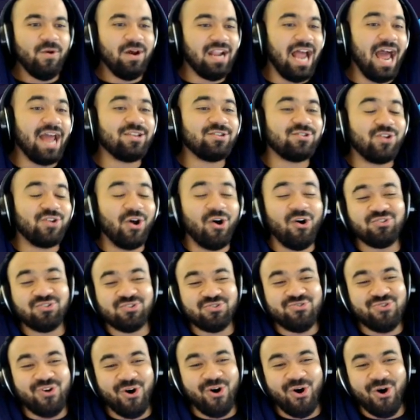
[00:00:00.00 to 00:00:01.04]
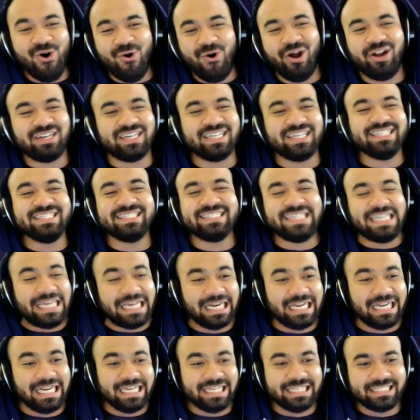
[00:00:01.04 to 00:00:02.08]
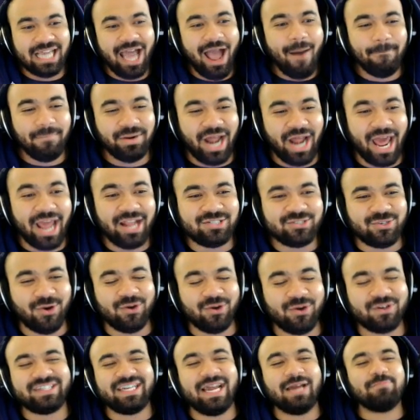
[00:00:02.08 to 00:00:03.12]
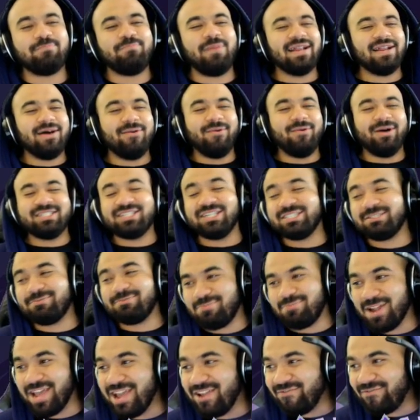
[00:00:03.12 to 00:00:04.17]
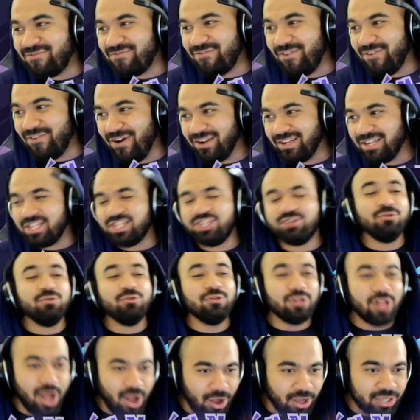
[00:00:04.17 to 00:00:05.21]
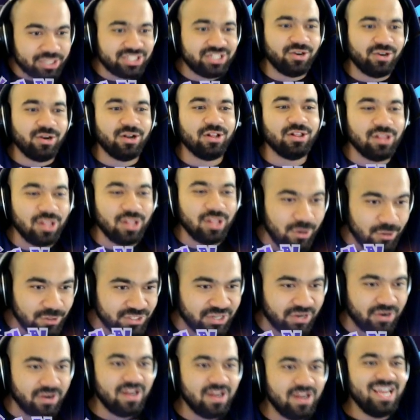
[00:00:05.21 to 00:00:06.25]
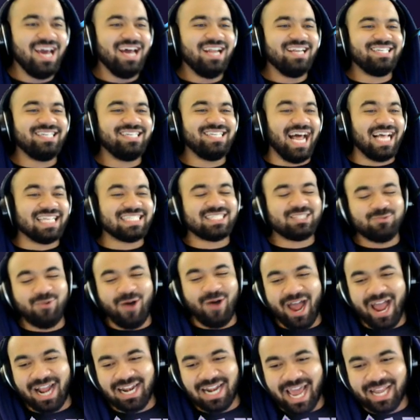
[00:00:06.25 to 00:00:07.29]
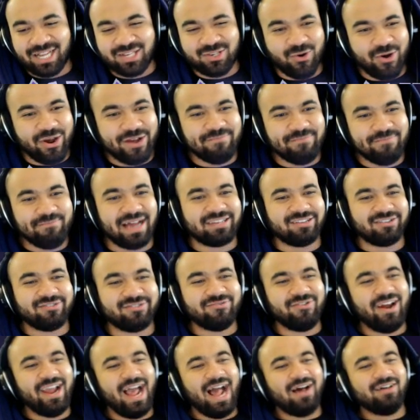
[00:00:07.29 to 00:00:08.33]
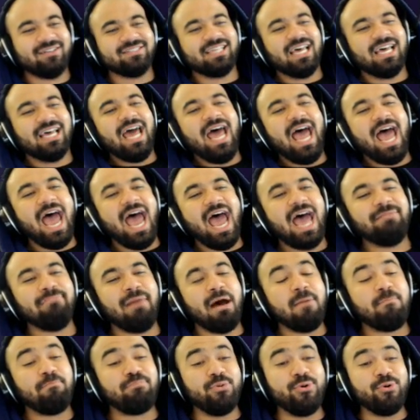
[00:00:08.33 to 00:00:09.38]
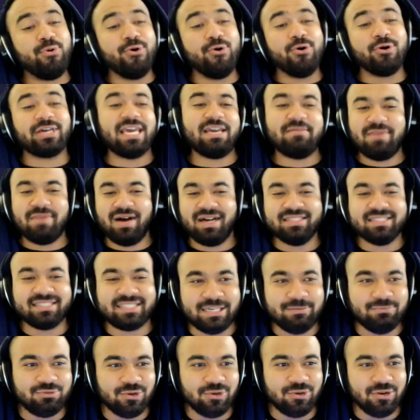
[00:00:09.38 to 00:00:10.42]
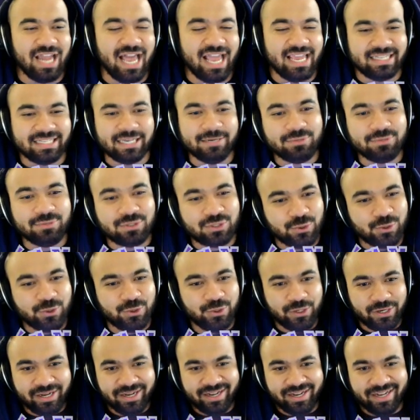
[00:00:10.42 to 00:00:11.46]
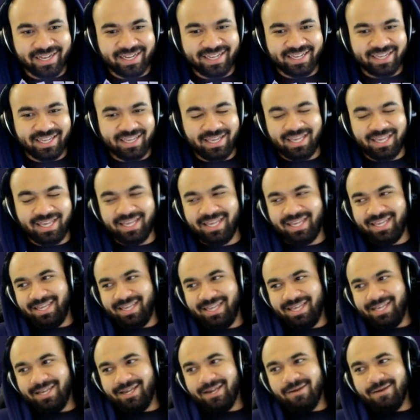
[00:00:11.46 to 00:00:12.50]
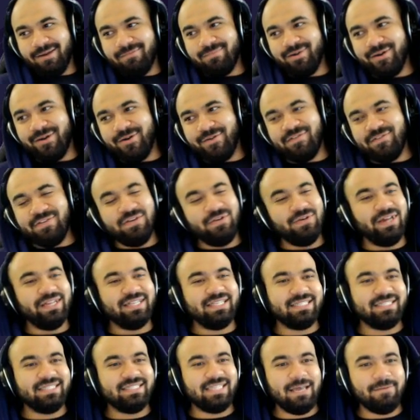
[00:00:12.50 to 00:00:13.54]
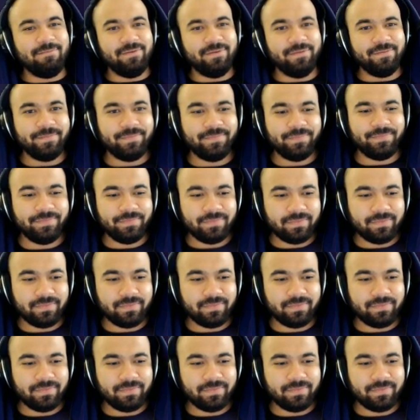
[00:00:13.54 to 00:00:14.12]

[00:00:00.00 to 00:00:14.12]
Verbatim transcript: Well, I don't know what his deal is, but I thought that battle was just plain fun. You lost, you're a loser. That's why I like doing battle royales, and my Pokemon seem to like them too. Bro, if you don't get to step in.